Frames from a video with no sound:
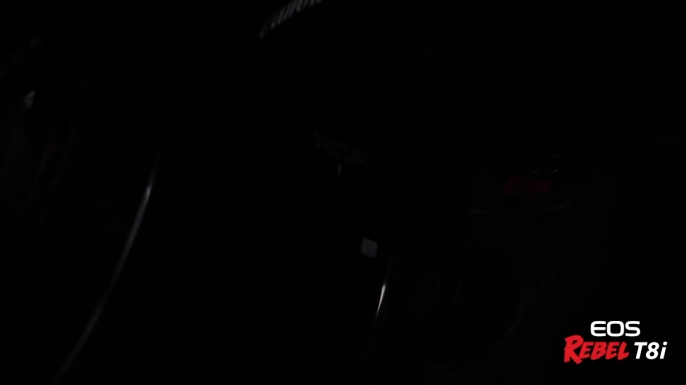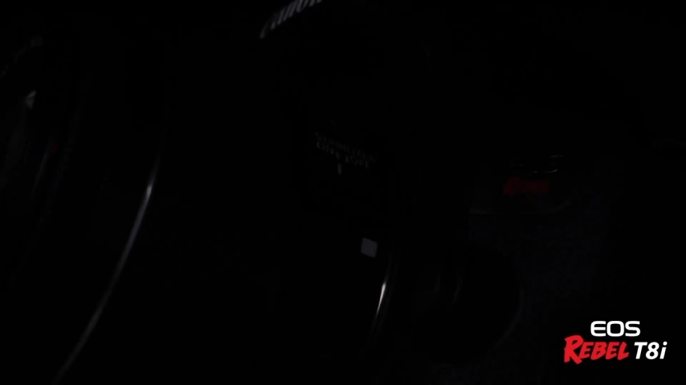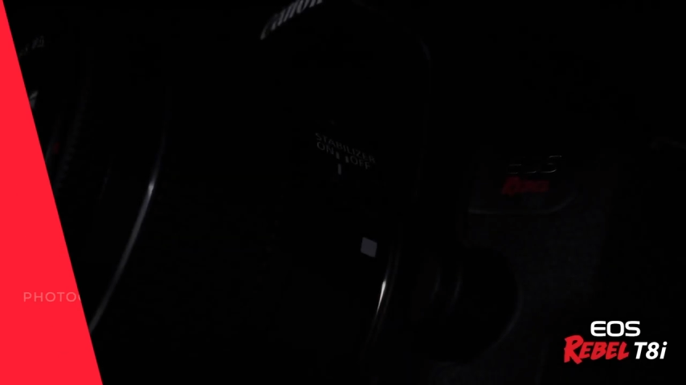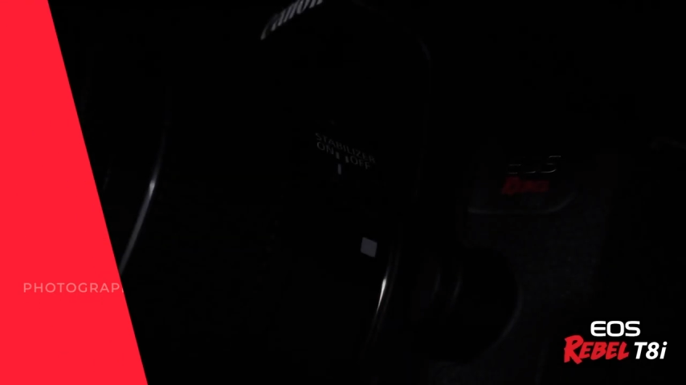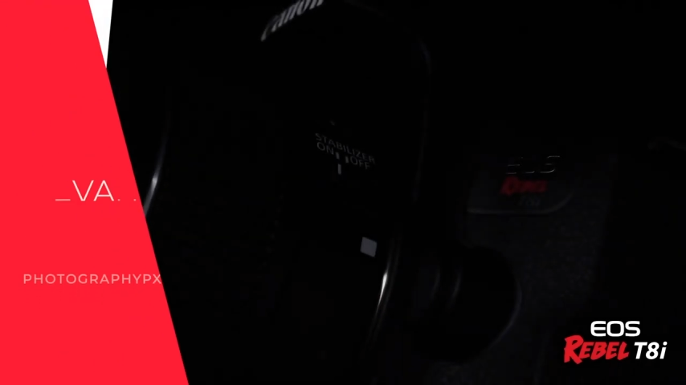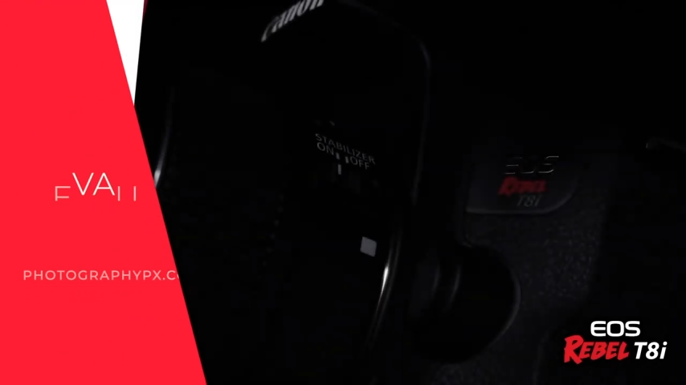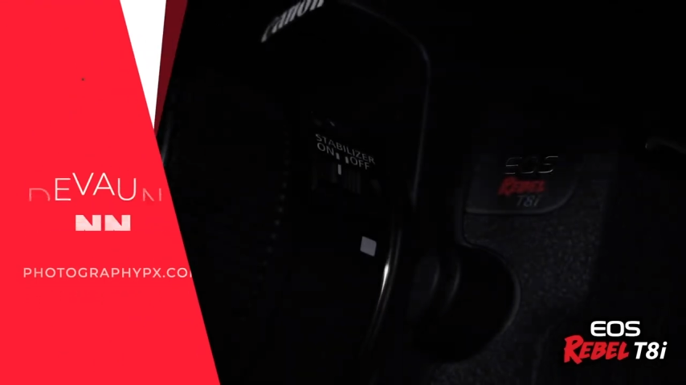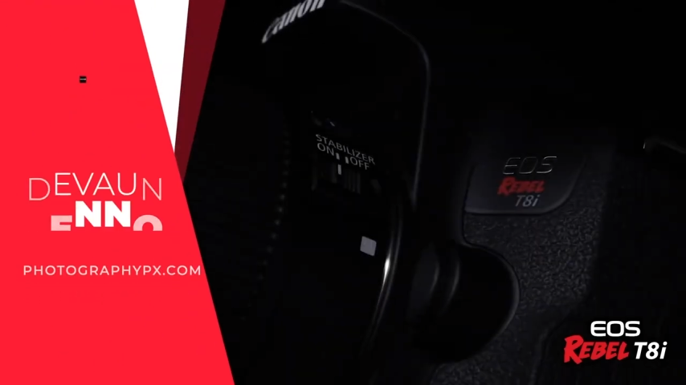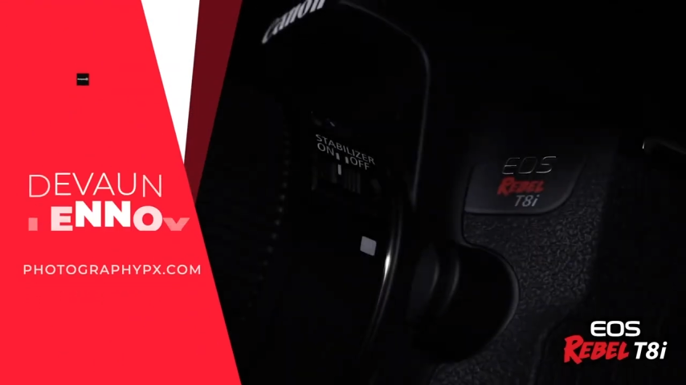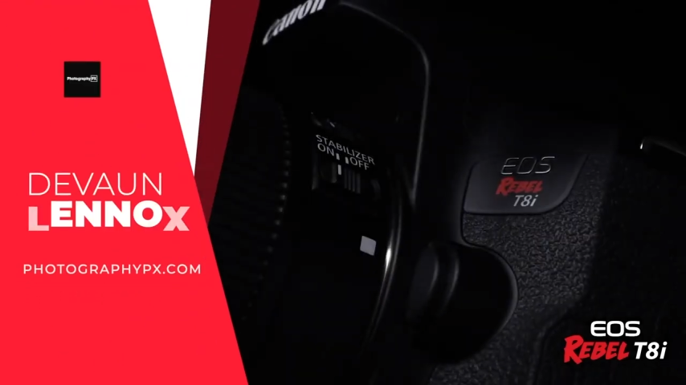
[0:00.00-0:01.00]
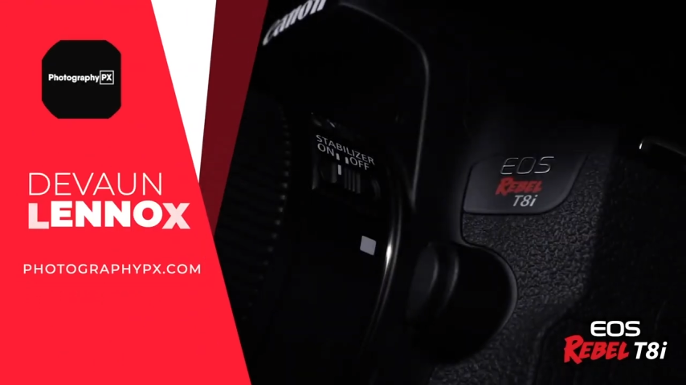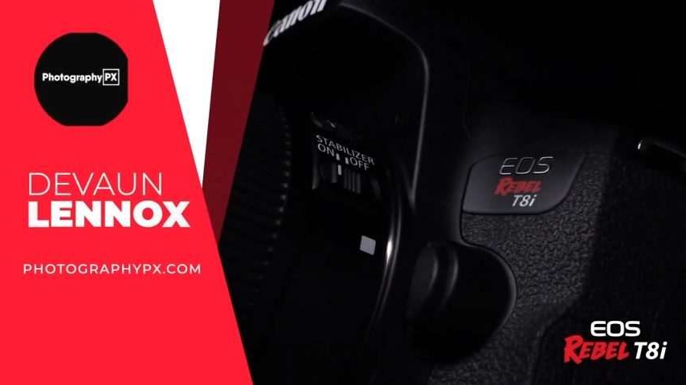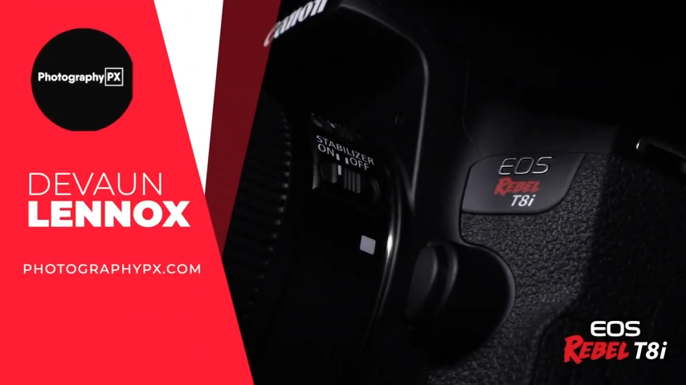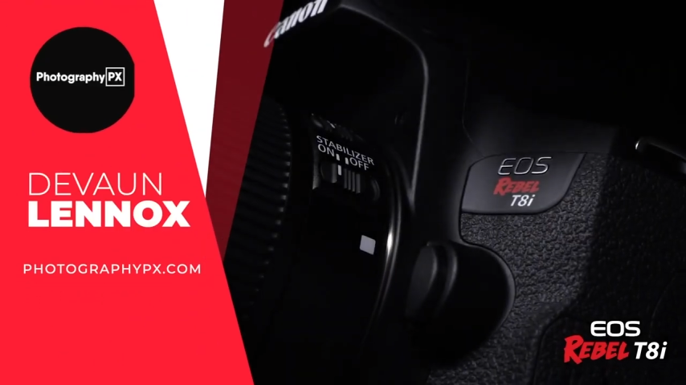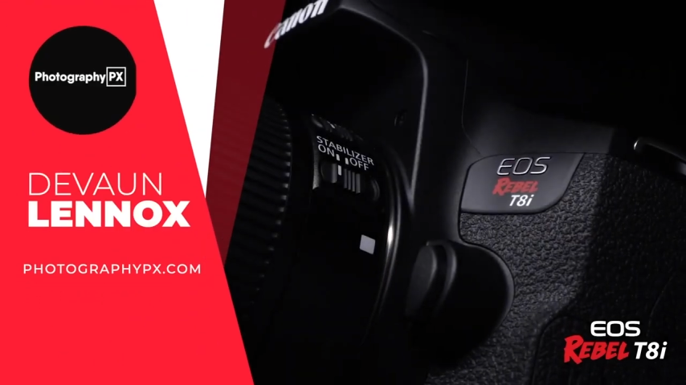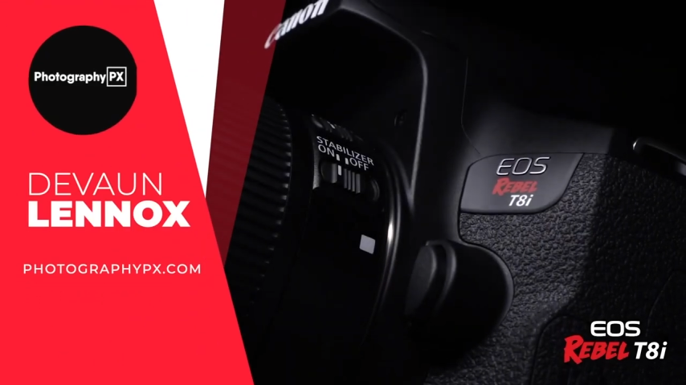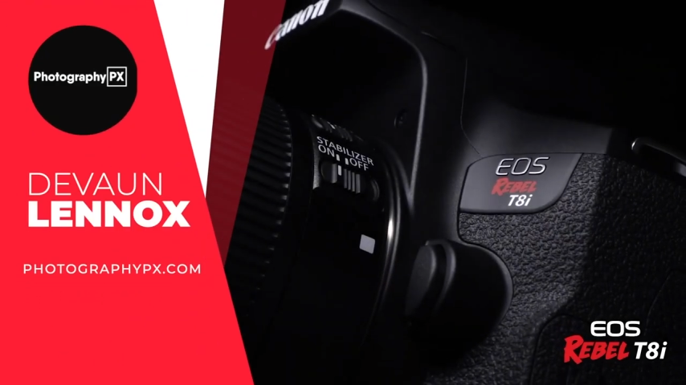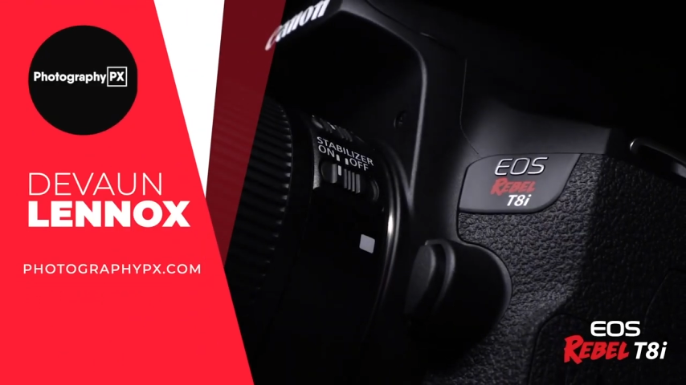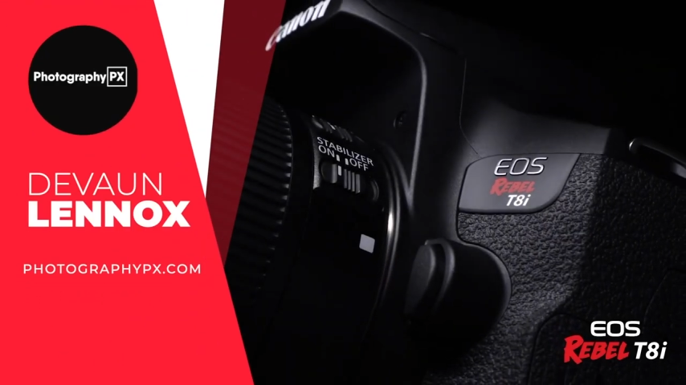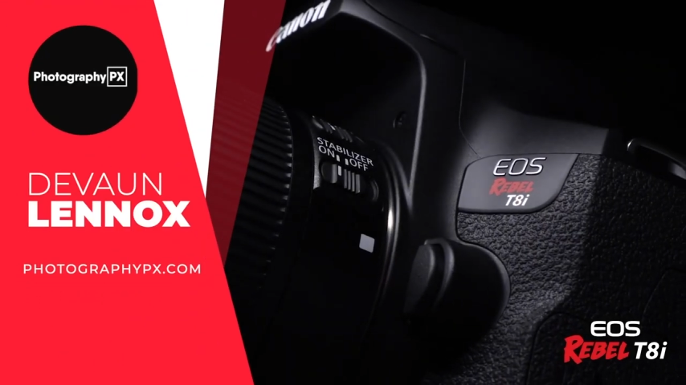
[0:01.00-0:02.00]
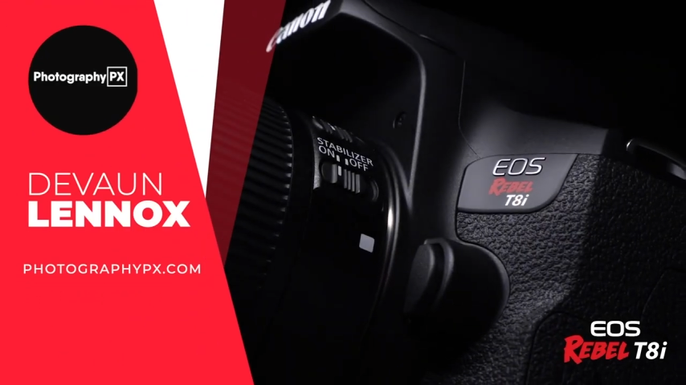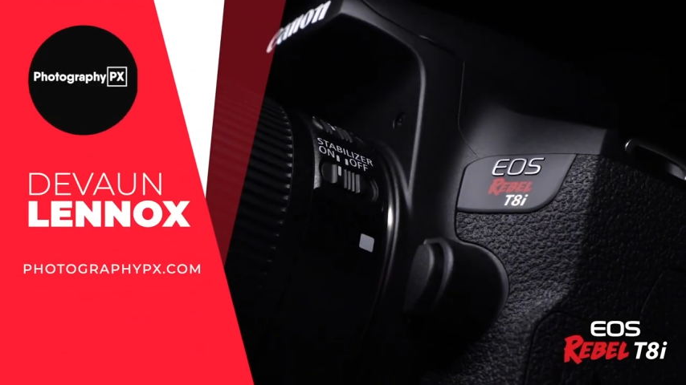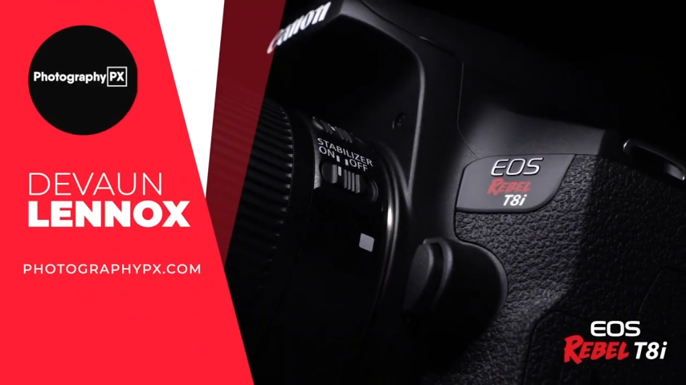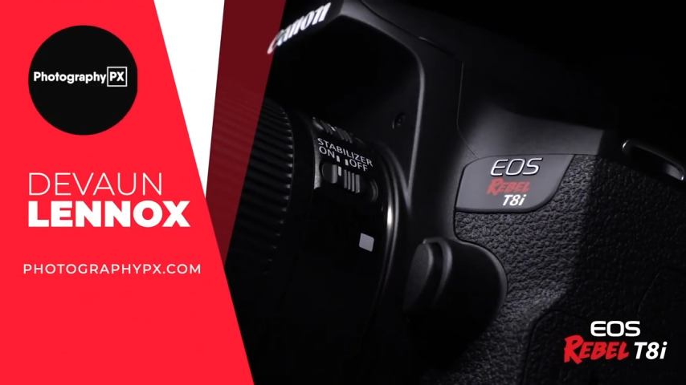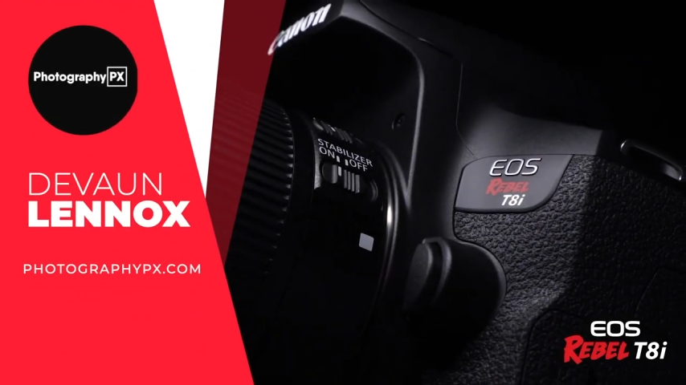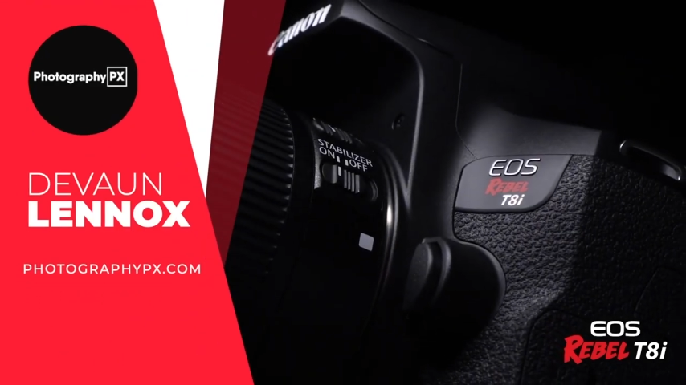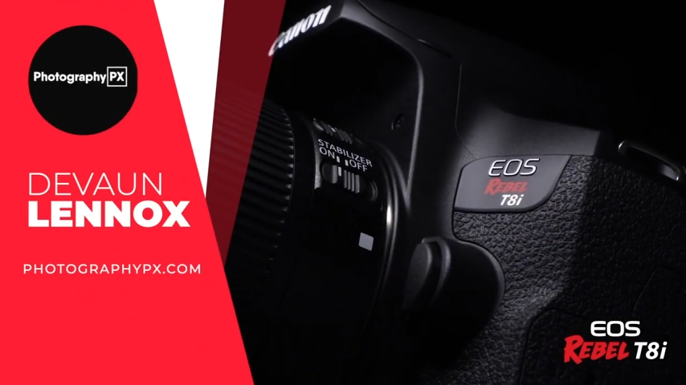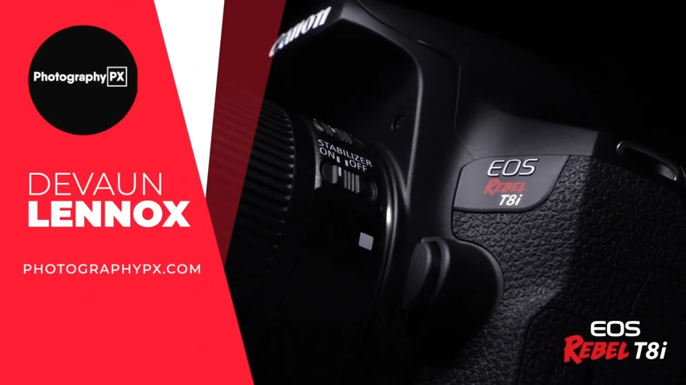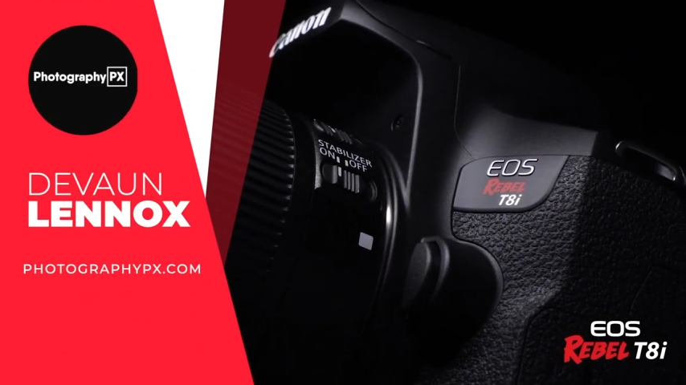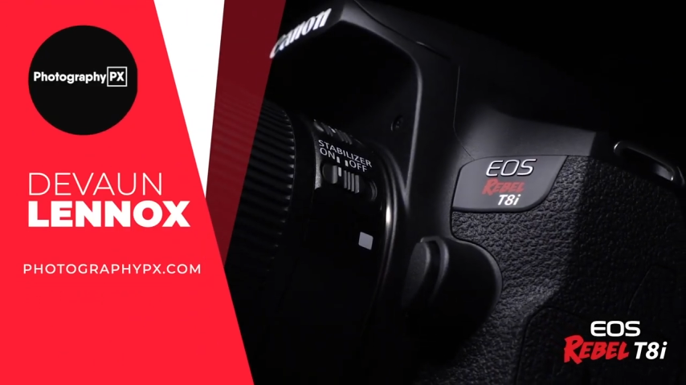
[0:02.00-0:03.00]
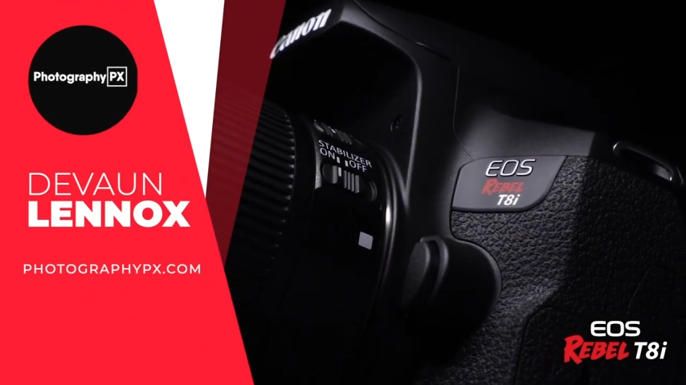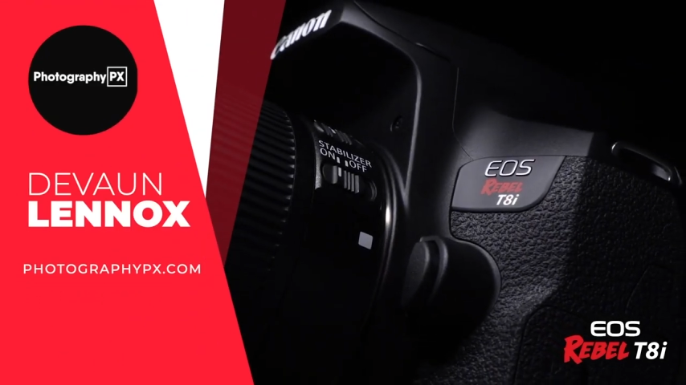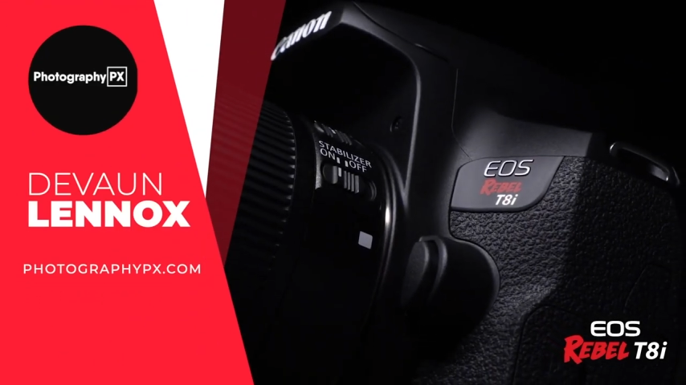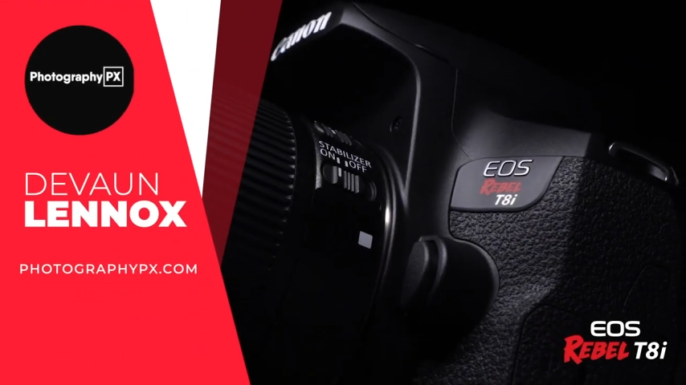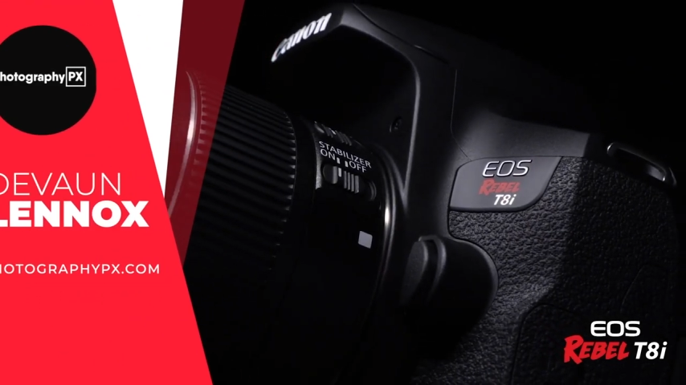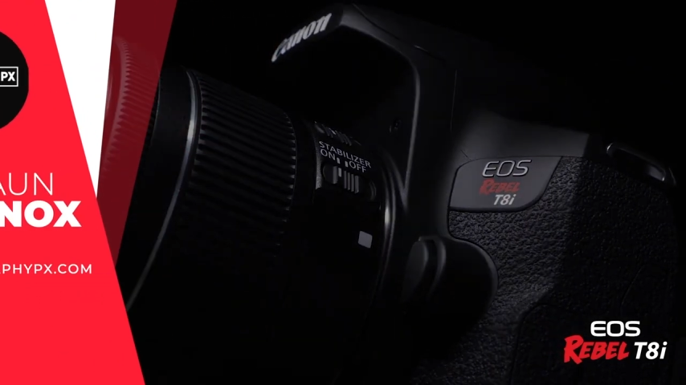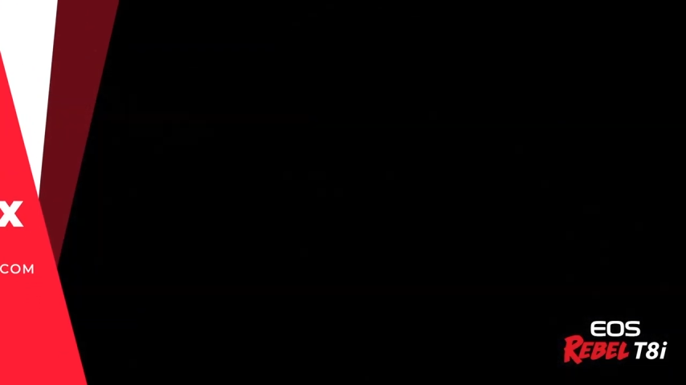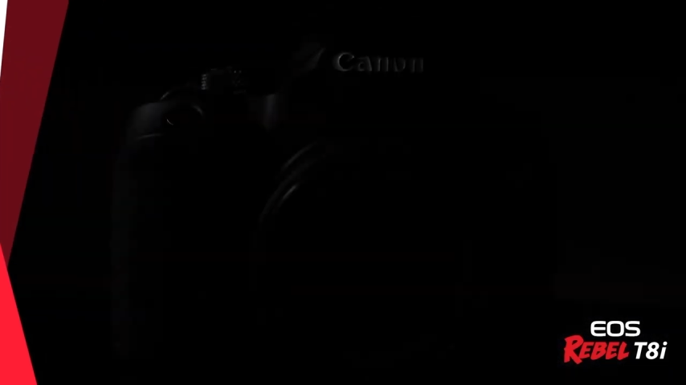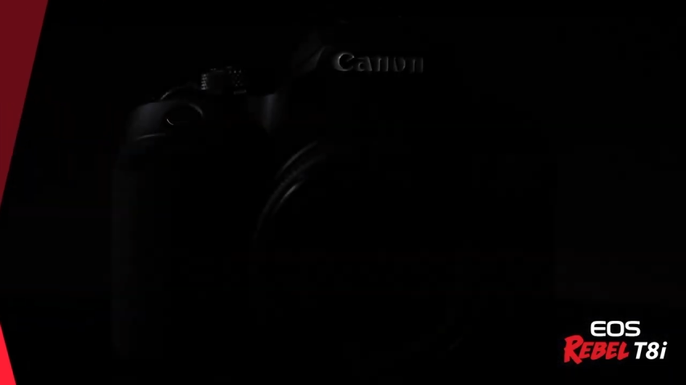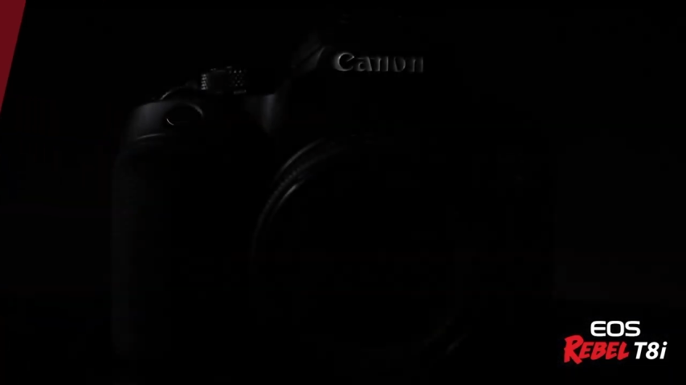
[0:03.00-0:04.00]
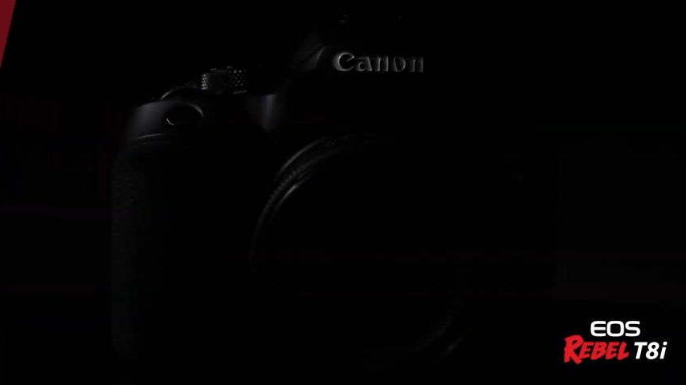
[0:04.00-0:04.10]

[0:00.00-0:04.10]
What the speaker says: [unreadable: no face in view]